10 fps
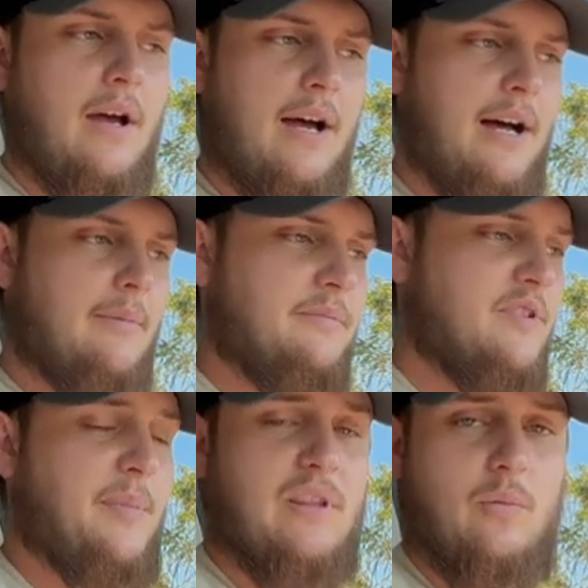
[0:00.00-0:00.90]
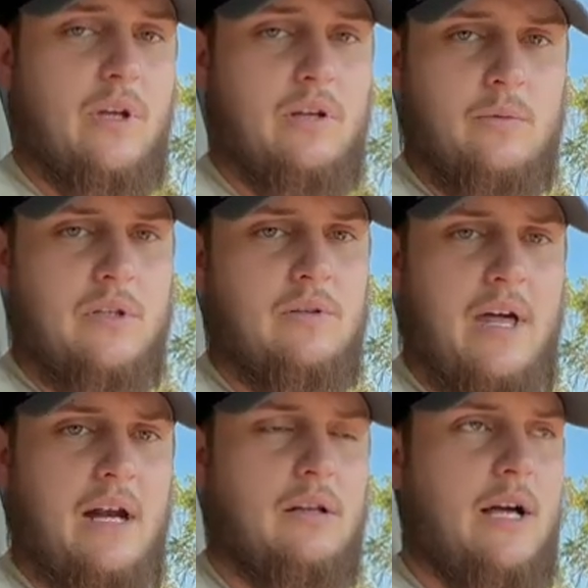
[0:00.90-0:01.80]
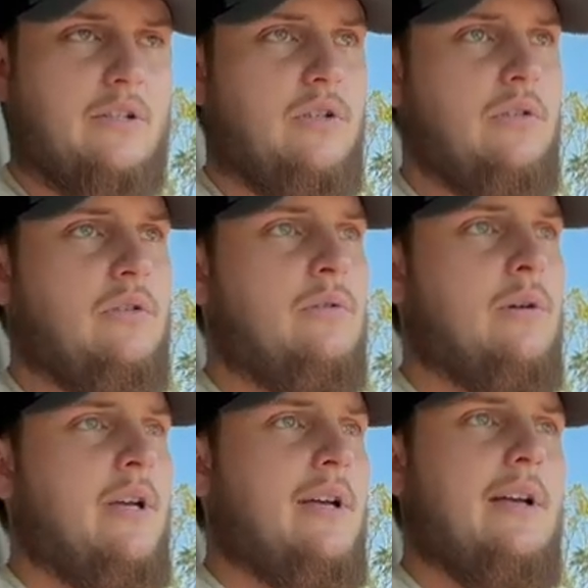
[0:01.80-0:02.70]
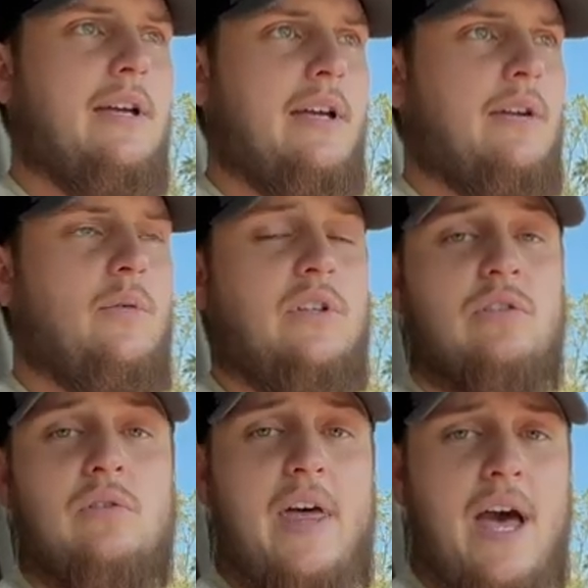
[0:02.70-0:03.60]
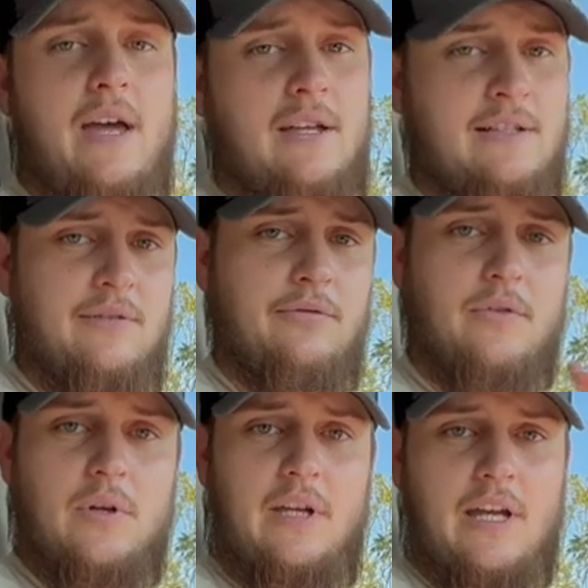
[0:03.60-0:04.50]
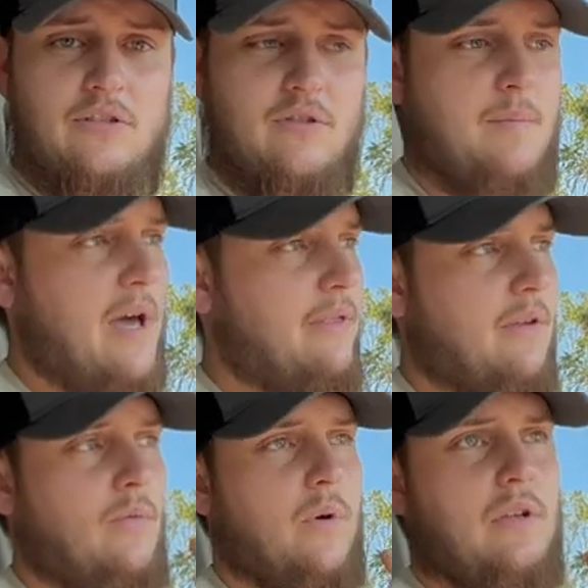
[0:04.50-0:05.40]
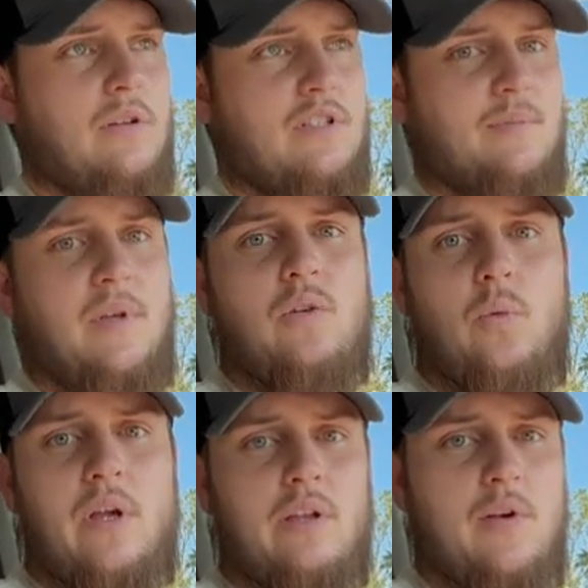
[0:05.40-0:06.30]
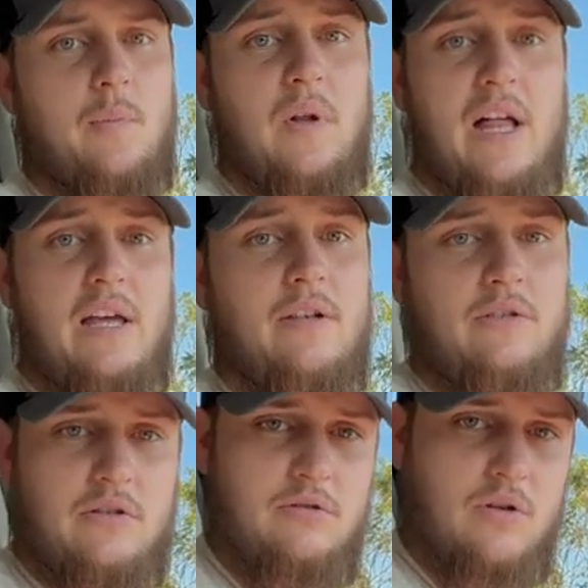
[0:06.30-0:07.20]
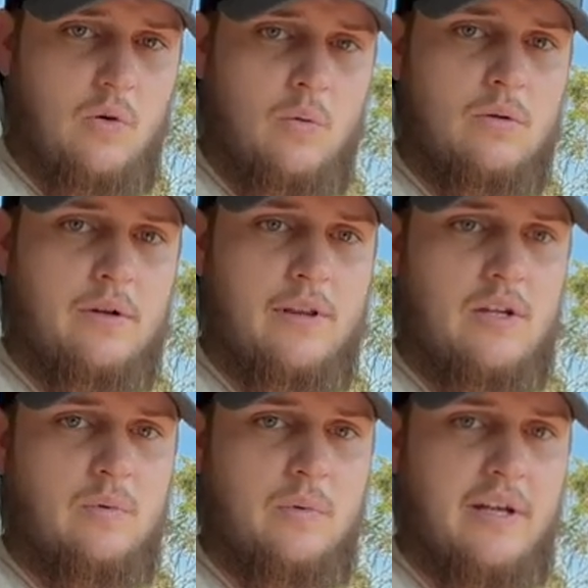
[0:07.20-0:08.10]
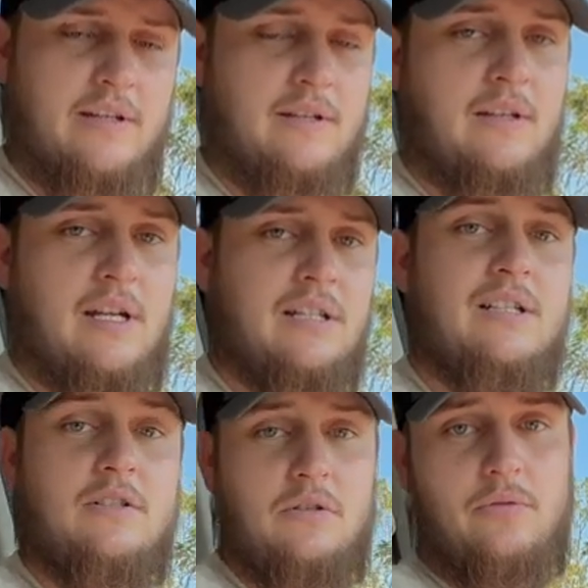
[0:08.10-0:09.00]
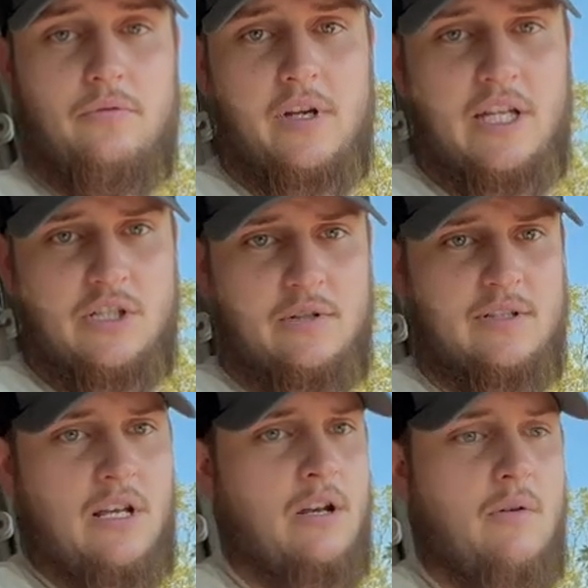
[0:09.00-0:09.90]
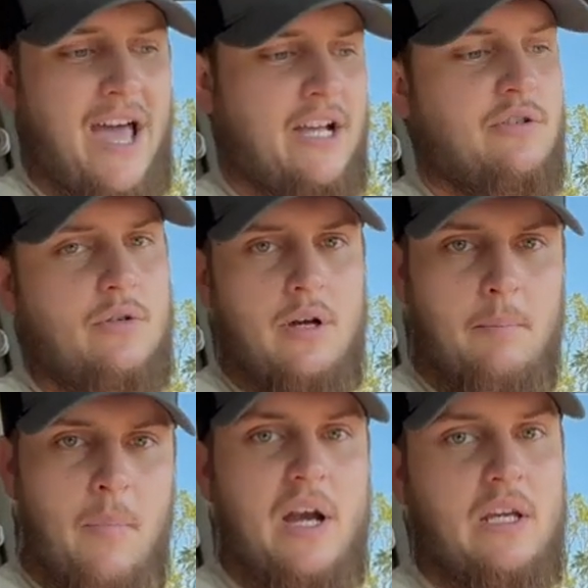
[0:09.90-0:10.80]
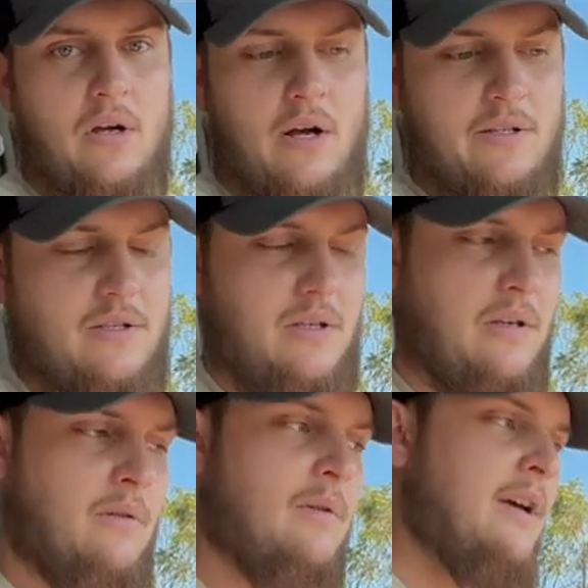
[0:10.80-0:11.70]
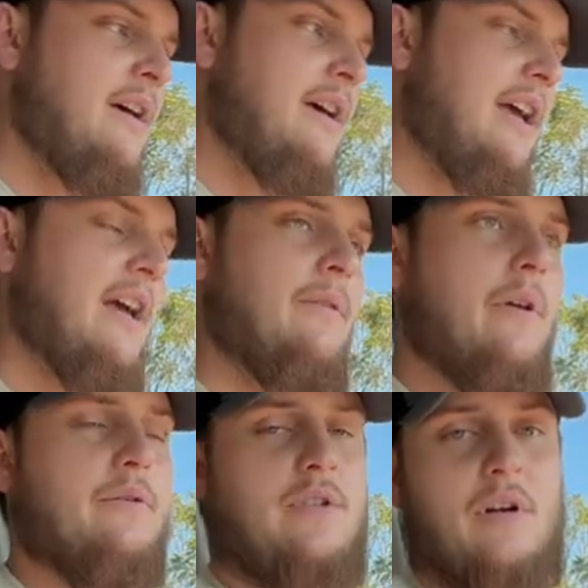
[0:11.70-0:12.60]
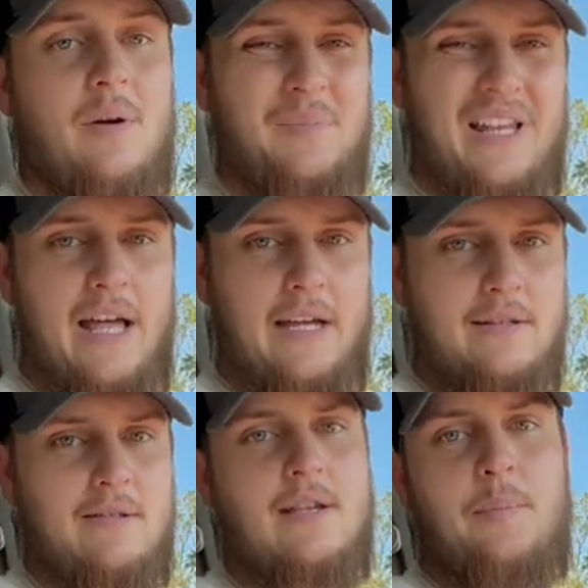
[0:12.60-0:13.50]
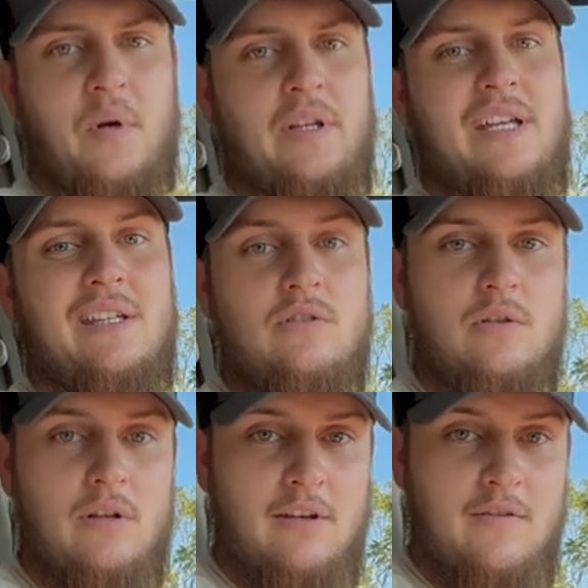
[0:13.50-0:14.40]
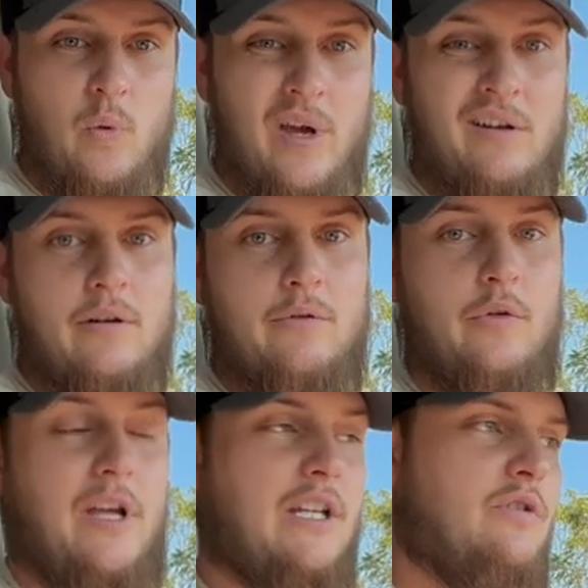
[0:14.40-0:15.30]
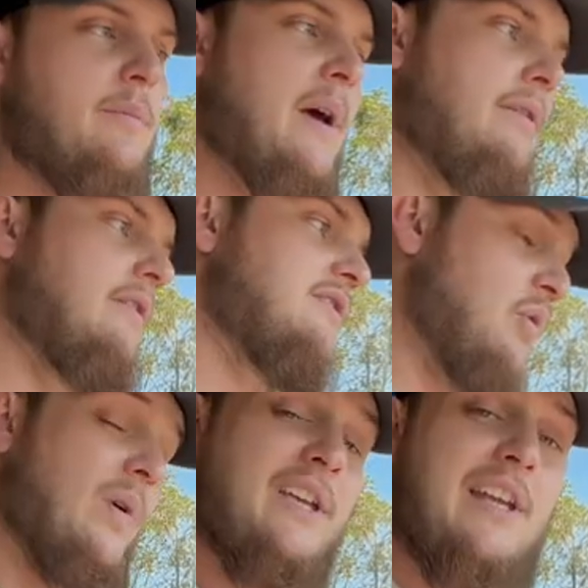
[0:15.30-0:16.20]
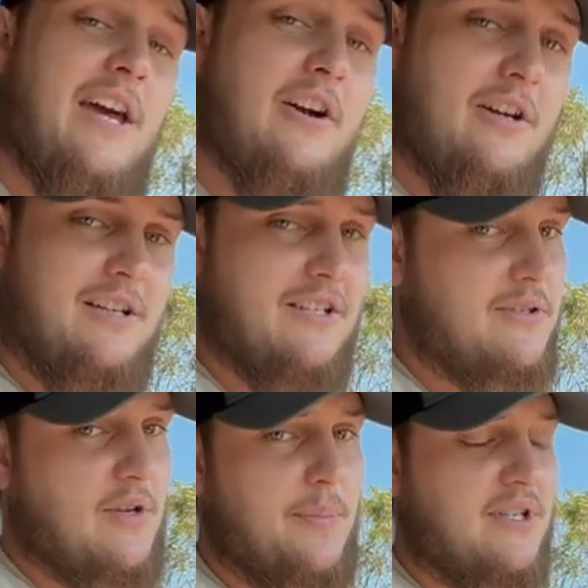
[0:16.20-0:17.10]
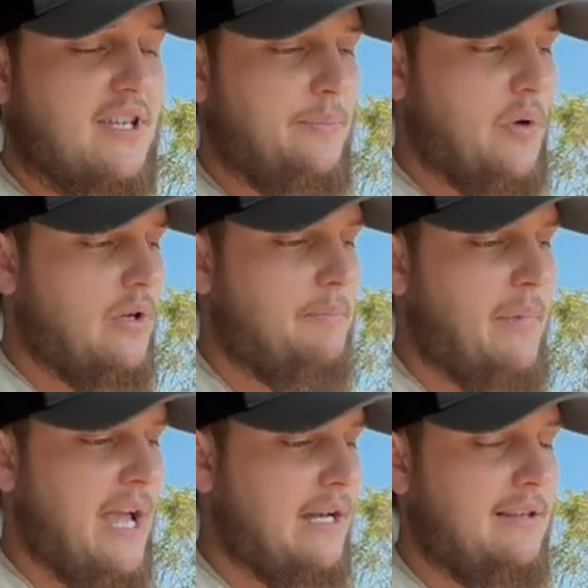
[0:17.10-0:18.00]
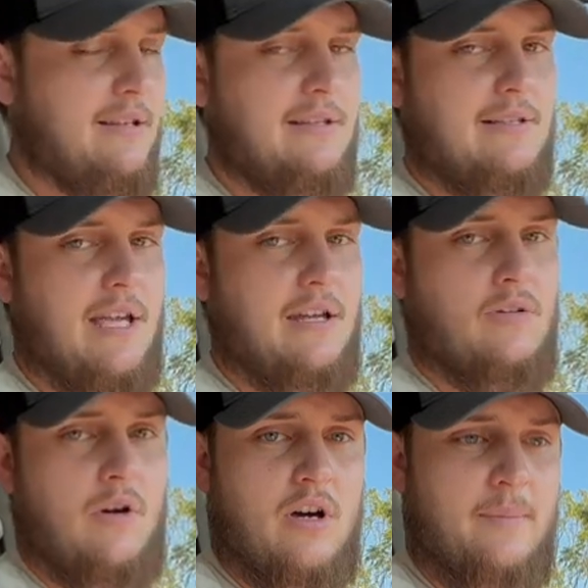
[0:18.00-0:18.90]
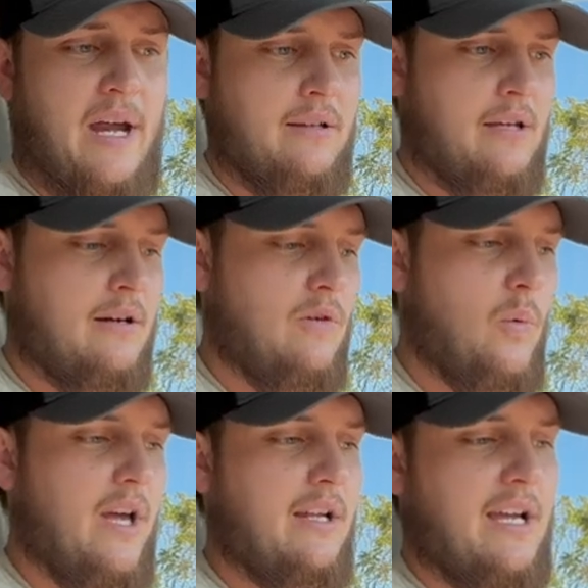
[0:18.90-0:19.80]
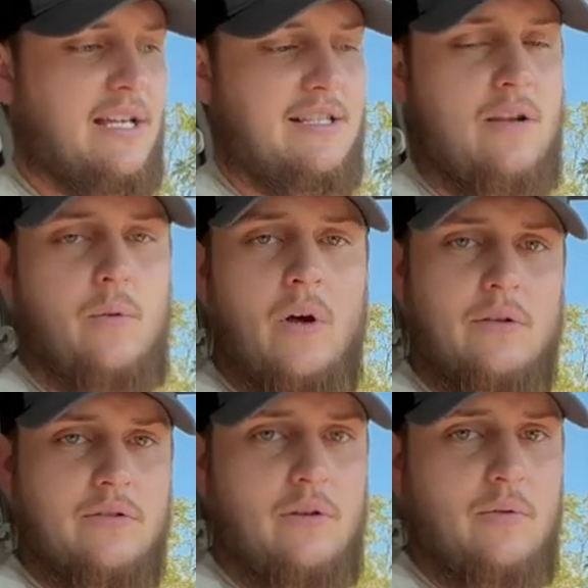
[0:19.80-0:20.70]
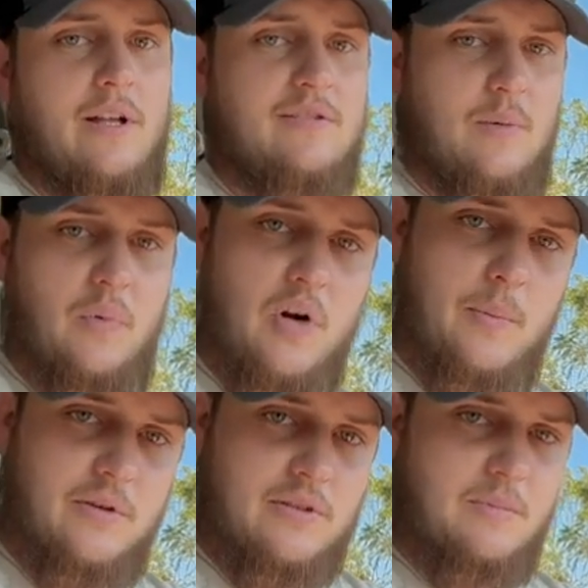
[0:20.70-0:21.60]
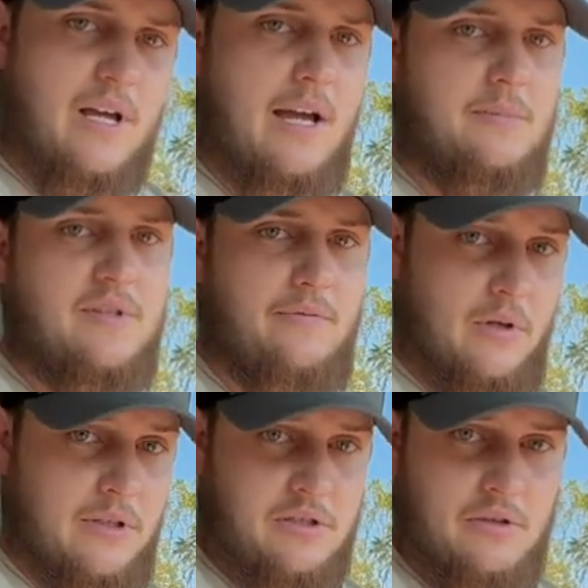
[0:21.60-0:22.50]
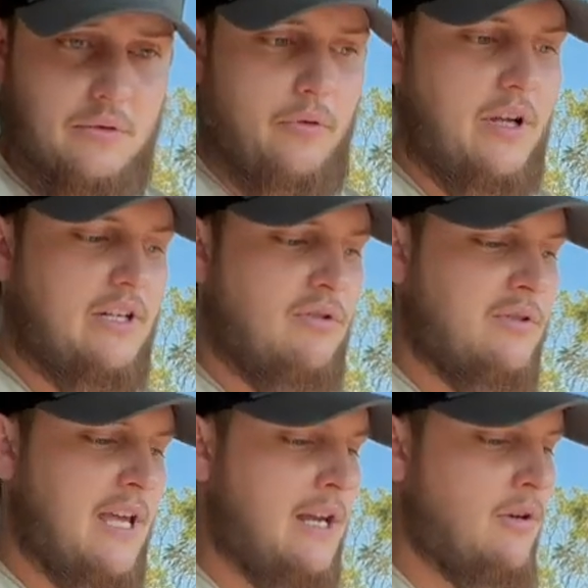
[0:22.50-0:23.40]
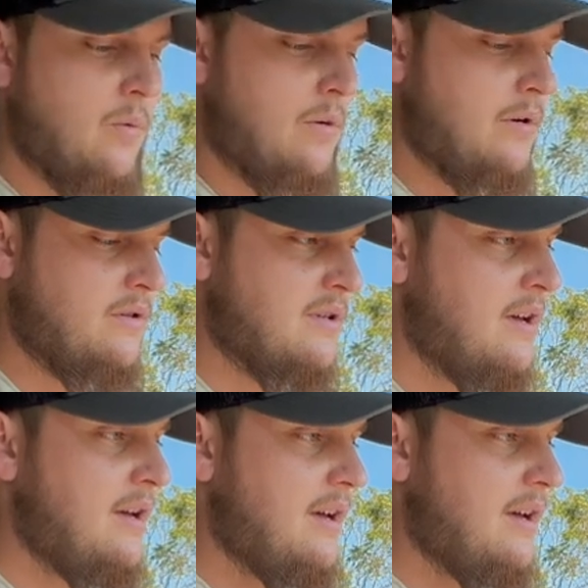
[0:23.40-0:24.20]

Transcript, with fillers: Um, spin the wheel, we do that a lot too. And when you do that, a free entry method where you can spin the wheel and apply that to your order that you place and get additional free entries at no extra money cost to you and those are applied separately into the giveaway under free entry methods. If you want to get entered, super simple. Buy anything on the site and you're automatically entered to win. Like I said, we also run some promos sometimes for additional free entries to add your orders.